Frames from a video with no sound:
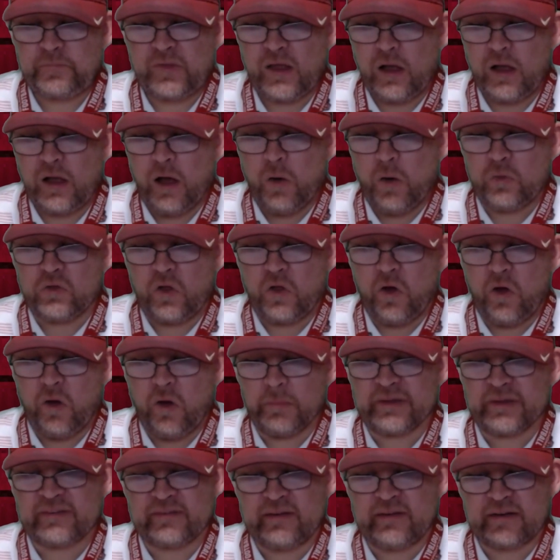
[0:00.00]

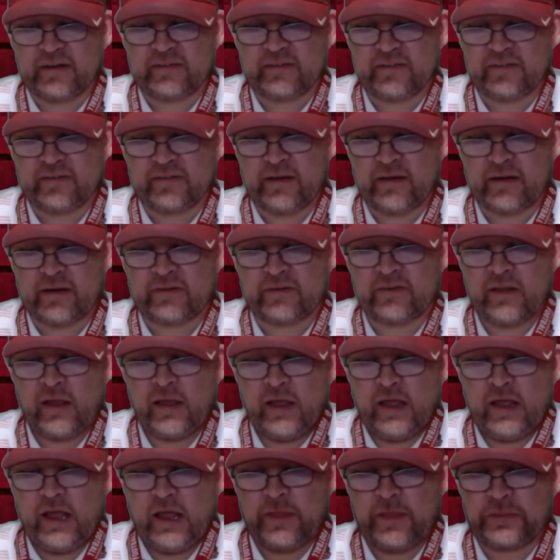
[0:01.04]
Oklahoma's 6-6
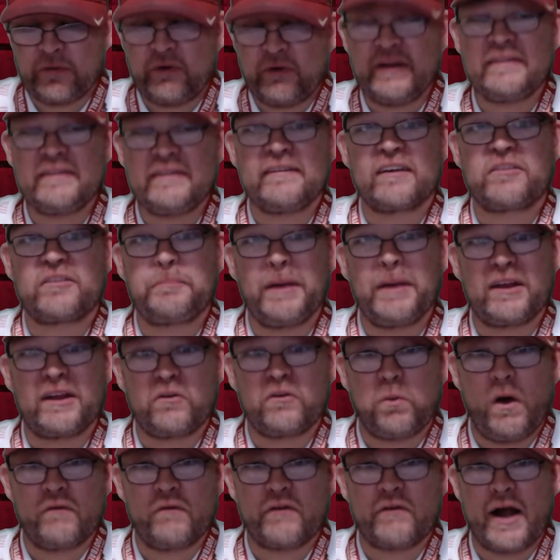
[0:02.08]
and 3-6 Big
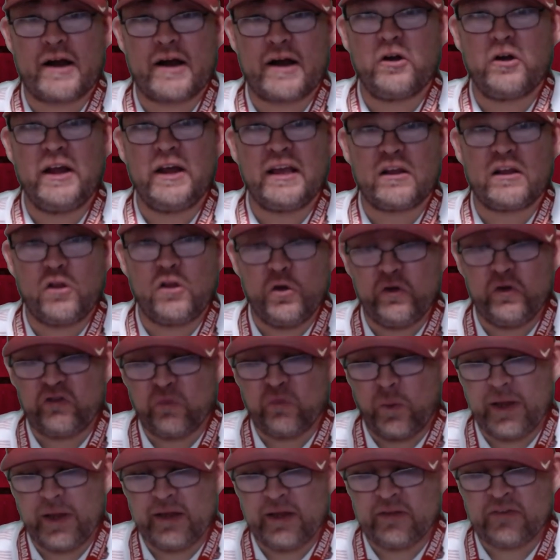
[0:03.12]
12 record includes
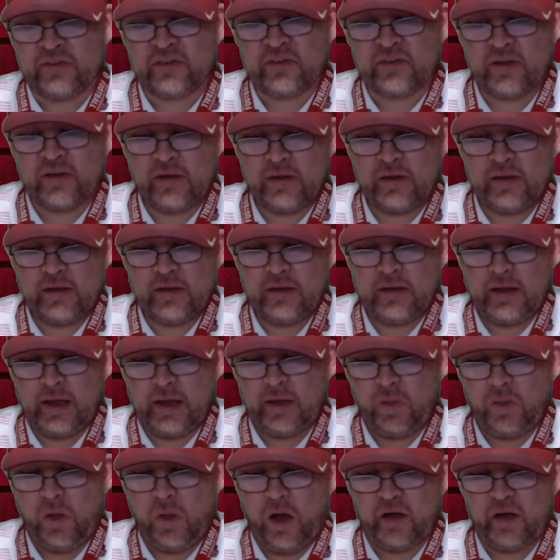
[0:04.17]
wins
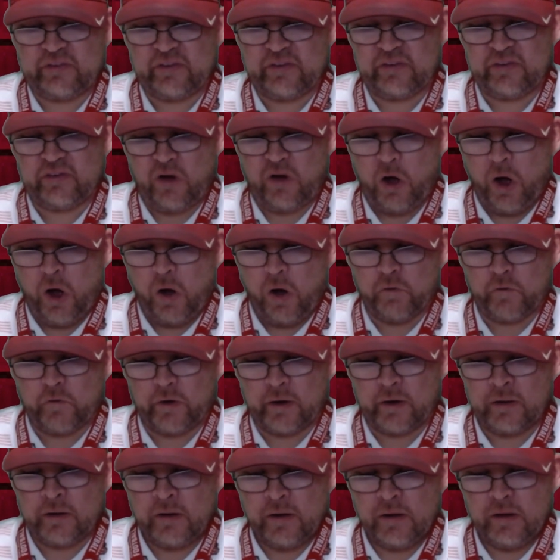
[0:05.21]
and losses
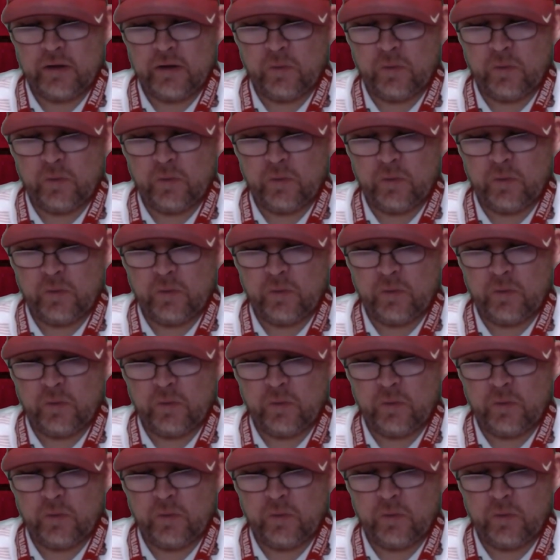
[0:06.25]
over.